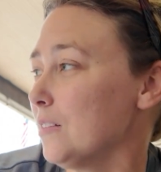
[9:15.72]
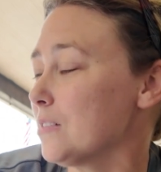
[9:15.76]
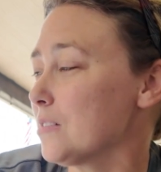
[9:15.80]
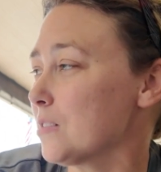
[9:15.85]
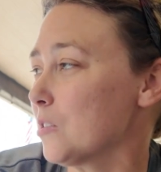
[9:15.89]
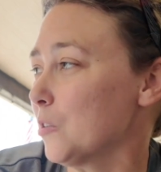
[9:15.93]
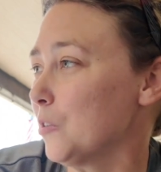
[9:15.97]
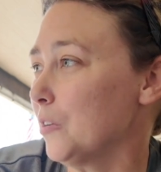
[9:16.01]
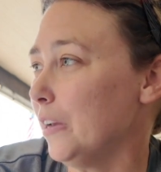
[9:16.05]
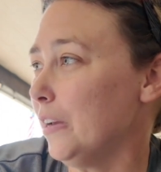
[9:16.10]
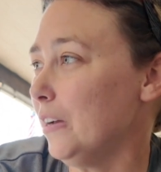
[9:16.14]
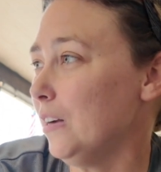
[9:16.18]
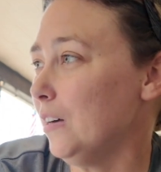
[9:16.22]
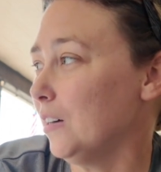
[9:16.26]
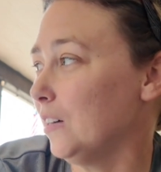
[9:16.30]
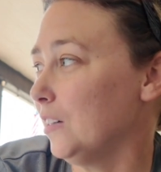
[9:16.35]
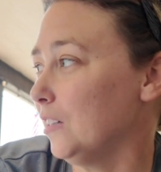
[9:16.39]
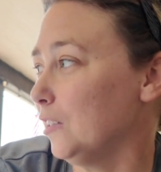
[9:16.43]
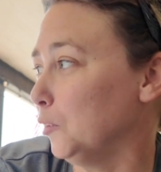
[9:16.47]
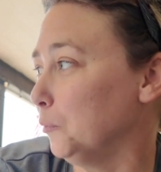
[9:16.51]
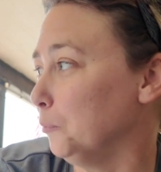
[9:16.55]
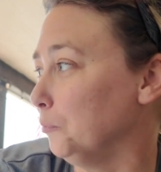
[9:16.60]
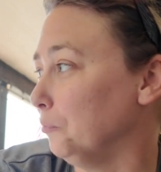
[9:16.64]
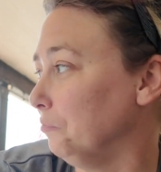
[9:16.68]
So yeah,
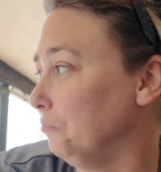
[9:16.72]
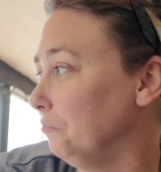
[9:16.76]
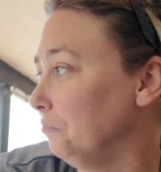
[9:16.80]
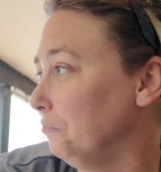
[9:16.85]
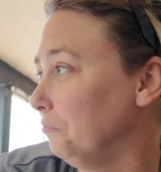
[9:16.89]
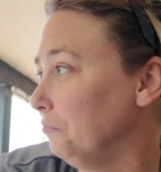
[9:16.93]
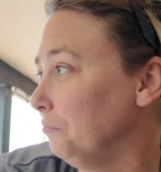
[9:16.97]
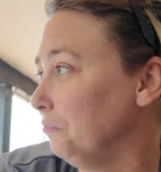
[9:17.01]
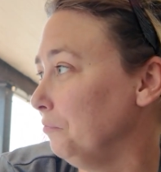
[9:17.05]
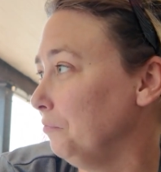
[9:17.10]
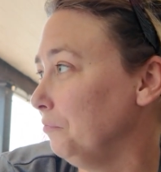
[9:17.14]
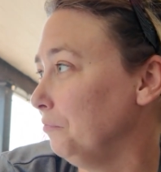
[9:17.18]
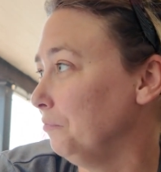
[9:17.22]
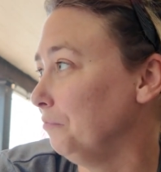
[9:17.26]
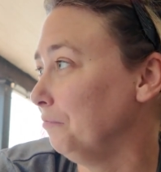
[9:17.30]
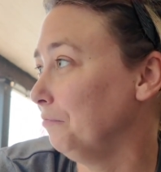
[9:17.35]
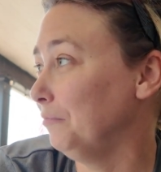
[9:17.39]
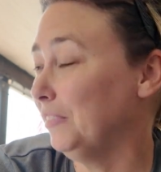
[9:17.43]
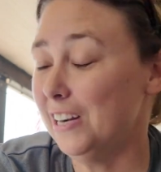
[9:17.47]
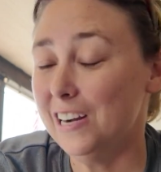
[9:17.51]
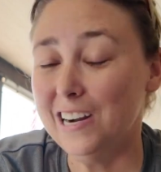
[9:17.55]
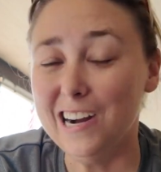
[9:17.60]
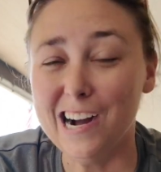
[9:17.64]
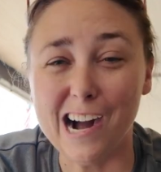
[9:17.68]

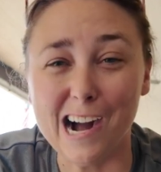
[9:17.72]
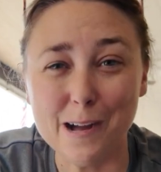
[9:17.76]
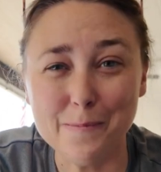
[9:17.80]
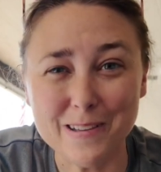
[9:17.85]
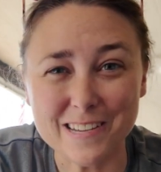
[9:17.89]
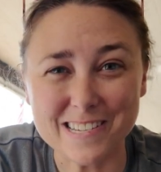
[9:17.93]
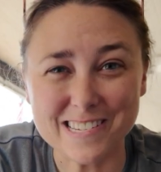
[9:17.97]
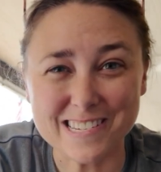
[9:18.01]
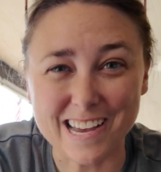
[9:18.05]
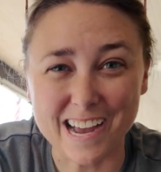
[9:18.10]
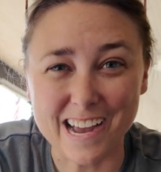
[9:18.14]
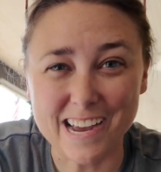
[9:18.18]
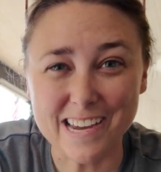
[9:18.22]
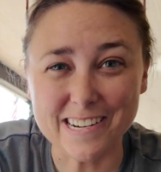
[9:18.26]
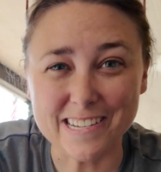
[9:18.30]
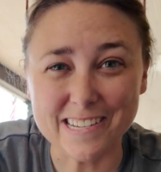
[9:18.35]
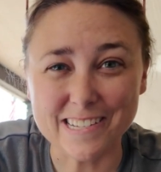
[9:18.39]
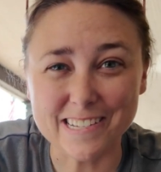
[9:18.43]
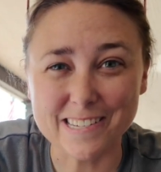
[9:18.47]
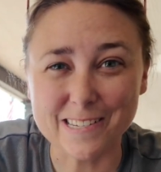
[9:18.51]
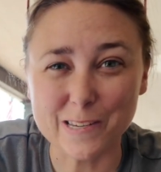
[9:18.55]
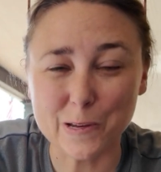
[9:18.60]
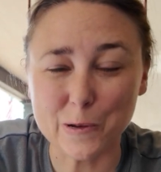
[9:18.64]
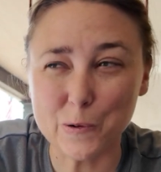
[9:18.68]
I'm
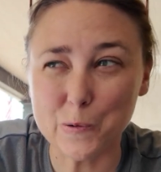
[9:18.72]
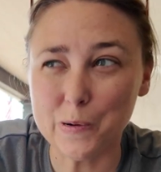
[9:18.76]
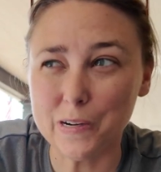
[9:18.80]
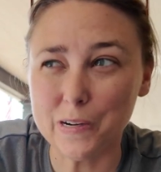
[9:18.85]
excited. So